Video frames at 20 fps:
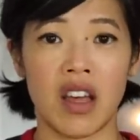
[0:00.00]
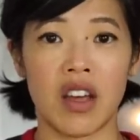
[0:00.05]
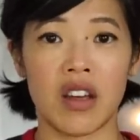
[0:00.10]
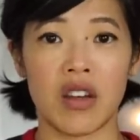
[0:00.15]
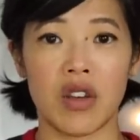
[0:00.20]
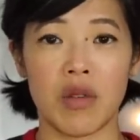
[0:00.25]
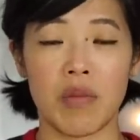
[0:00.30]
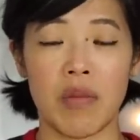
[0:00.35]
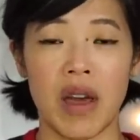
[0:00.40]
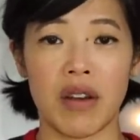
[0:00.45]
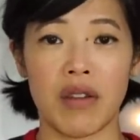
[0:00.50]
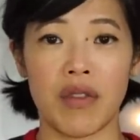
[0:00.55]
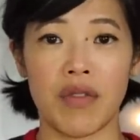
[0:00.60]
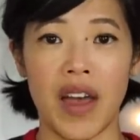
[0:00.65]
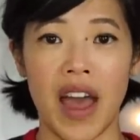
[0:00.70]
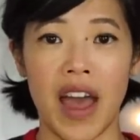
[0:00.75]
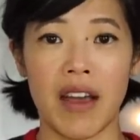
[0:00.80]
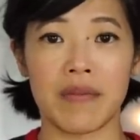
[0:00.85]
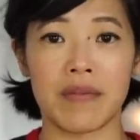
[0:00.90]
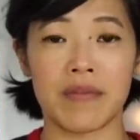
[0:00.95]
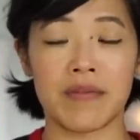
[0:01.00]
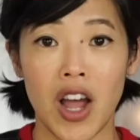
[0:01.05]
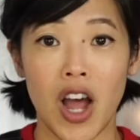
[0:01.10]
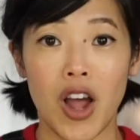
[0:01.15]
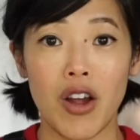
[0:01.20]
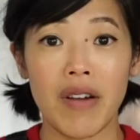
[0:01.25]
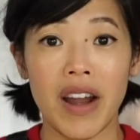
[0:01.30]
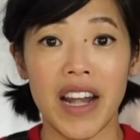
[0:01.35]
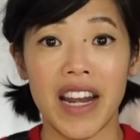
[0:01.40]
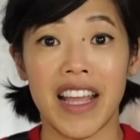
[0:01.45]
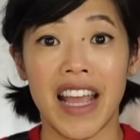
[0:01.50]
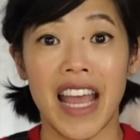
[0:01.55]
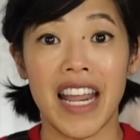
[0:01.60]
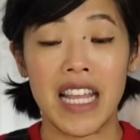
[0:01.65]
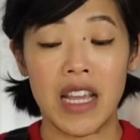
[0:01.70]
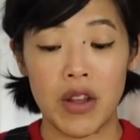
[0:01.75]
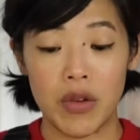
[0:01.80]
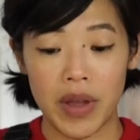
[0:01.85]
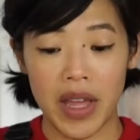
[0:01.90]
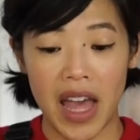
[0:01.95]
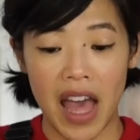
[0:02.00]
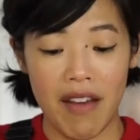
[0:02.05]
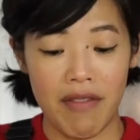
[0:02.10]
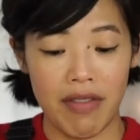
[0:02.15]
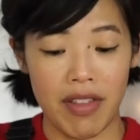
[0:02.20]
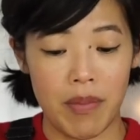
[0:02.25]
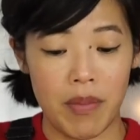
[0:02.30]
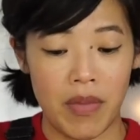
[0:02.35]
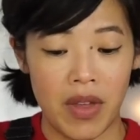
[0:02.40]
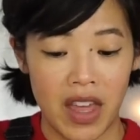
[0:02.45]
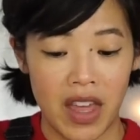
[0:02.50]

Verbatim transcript: a good amount of fat. Alrighty, and here we have them.